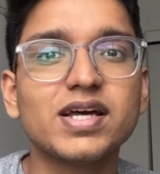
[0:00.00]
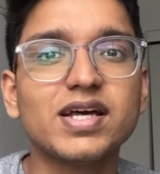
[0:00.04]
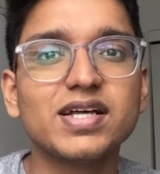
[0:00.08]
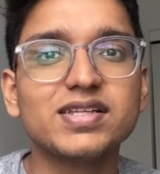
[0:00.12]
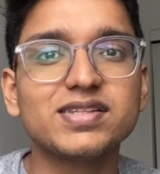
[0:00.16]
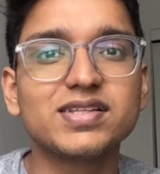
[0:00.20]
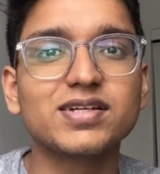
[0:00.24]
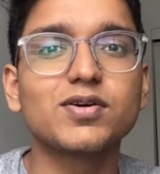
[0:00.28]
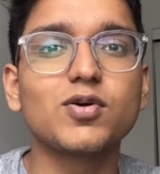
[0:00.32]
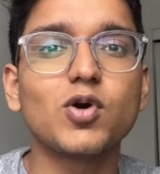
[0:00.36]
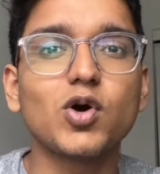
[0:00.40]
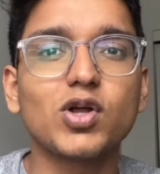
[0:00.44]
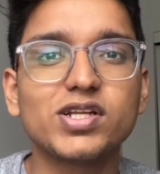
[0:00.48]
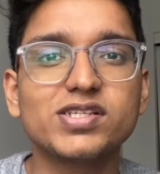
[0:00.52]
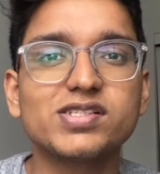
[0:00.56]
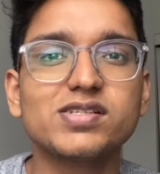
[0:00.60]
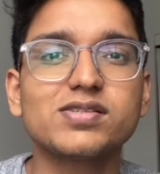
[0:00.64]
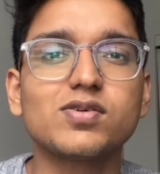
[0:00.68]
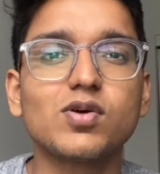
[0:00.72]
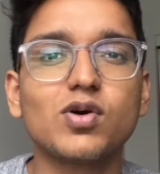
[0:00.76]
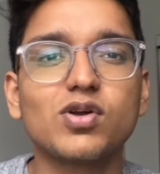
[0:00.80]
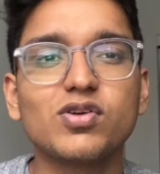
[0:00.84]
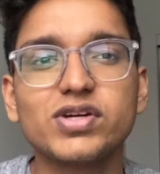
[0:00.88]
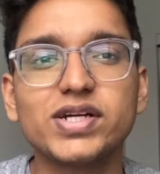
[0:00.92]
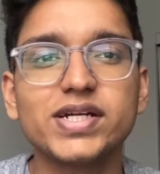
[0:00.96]
the college
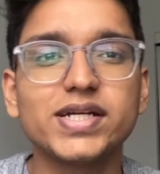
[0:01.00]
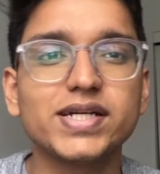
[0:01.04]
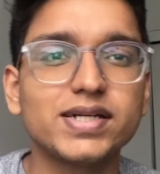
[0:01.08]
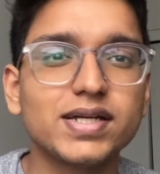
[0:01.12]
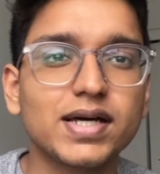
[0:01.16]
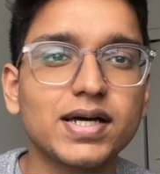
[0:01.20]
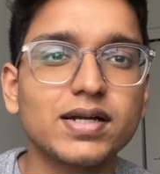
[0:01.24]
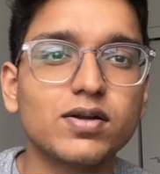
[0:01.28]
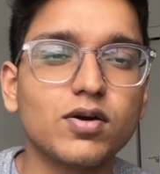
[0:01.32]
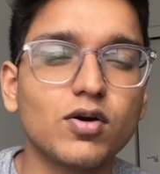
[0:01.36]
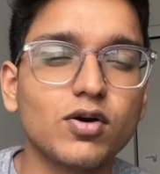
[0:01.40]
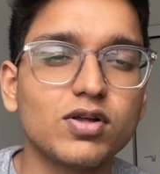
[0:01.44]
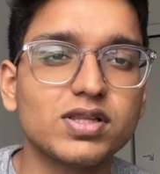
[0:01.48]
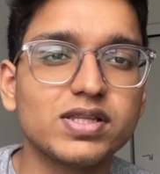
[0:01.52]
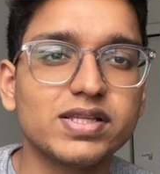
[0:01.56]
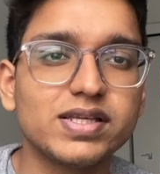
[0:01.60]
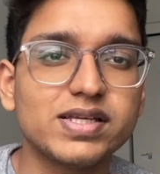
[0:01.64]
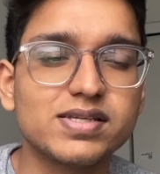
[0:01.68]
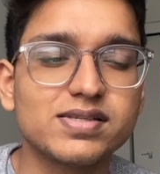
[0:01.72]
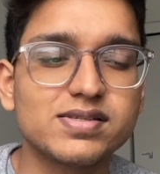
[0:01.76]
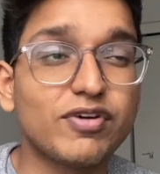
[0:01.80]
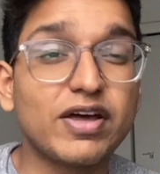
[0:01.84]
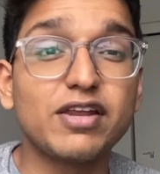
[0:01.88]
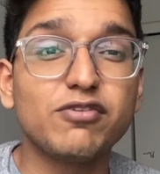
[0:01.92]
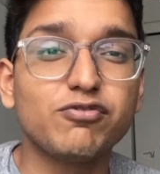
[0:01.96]
has already done all
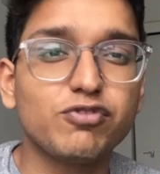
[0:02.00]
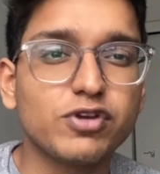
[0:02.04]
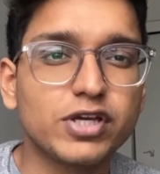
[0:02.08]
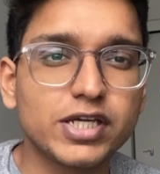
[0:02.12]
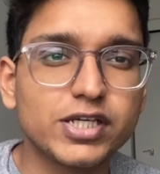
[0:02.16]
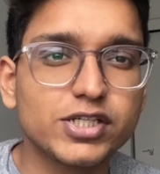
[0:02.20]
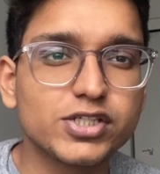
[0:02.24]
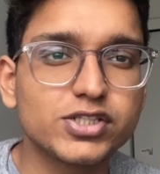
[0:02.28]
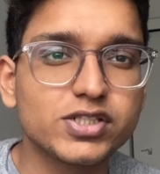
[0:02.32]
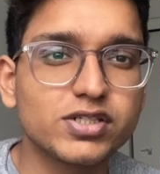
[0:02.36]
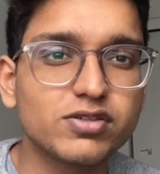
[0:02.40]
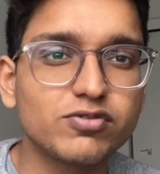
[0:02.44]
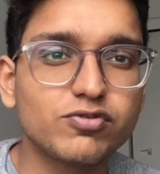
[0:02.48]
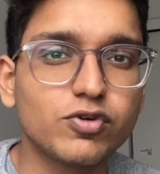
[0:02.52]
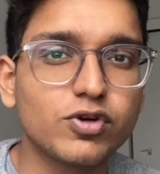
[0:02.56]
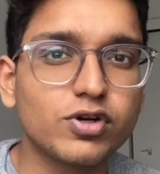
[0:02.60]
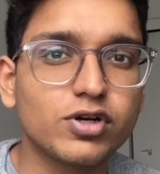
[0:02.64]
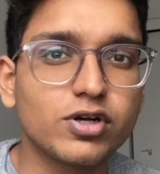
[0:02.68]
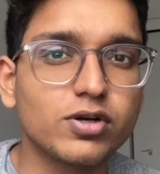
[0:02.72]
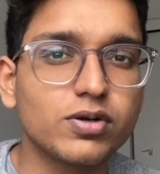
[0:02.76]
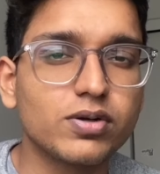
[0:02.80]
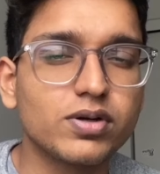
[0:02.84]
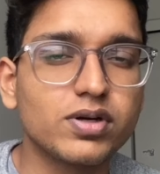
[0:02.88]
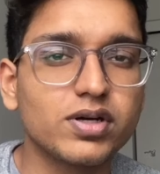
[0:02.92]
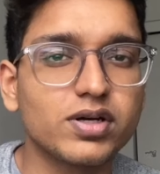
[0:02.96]
these verification for
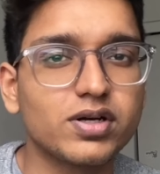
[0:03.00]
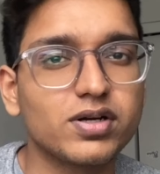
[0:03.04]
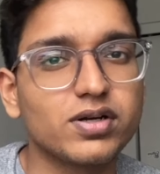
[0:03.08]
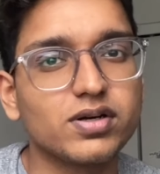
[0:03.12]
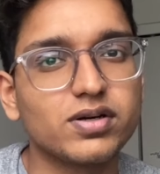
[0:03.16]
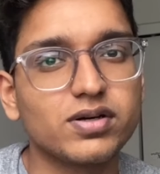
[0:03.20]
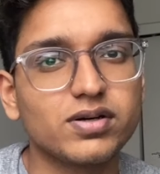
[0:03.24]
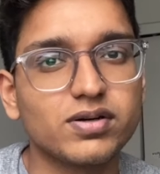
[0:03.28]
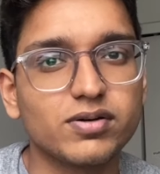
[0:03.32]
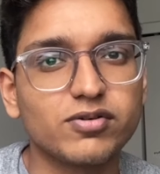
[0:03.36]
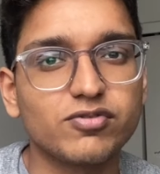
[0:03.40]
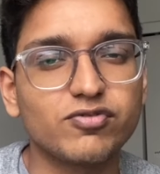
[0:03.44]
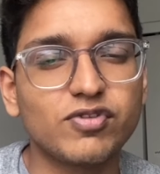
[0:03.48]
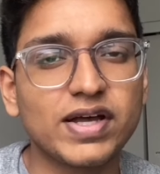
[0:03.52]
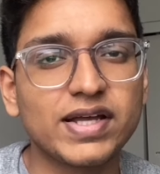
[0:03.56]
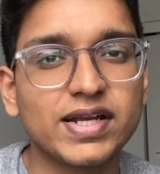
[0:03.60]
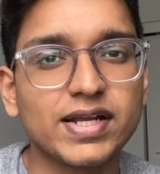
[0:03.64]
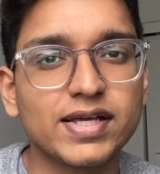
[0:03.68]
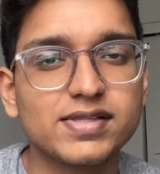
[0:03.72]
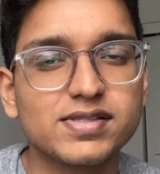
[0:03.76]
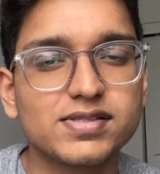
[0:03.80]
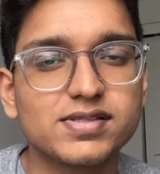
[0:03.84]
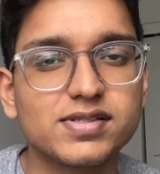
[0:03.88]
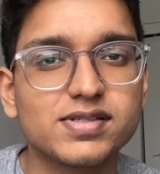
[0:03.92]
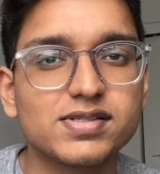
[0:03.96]
your
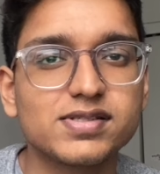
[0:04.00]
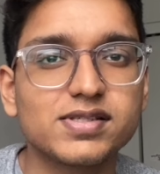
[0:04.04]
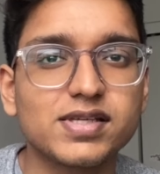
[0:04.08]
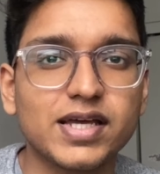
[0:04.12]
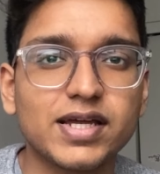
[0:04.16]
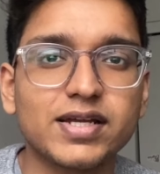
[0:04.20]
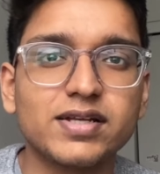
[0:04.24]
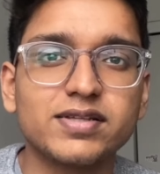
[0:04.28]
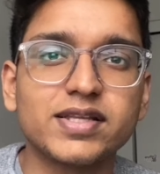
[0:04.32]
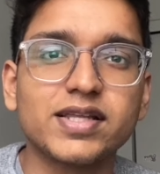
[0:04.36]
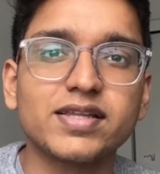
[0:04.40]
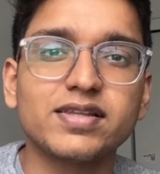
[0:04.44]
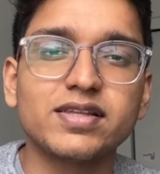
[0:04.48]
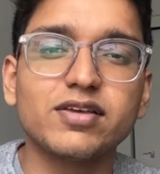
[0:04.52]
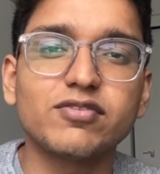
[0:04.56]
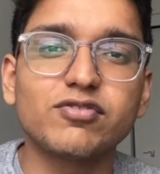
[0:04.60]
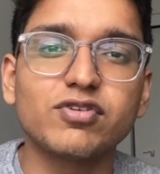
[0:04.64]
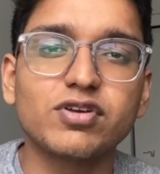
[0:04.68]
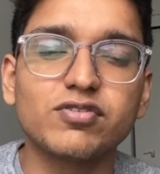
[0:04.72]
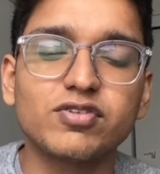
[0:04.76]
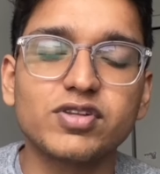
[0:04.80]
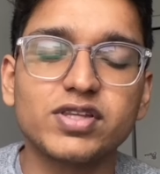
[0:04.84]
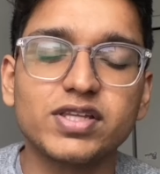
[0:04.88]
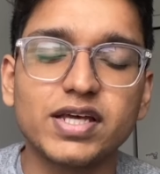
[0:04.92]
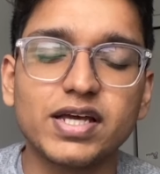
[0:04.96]
finances, and then they've
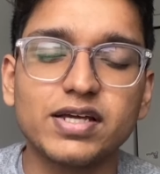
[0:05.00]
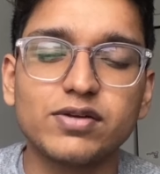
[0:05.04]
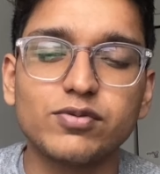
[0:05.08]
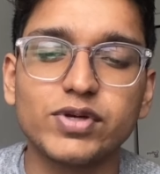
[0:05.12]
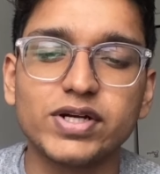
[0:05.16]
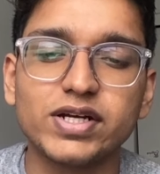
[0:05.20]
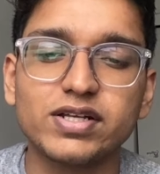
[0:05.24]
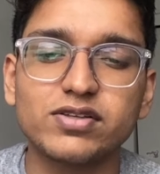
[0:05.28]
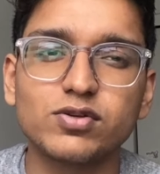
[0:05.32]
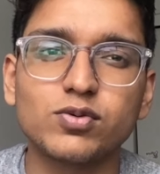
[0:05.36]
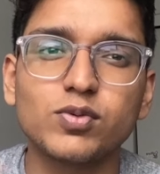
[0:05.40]
given the I-20.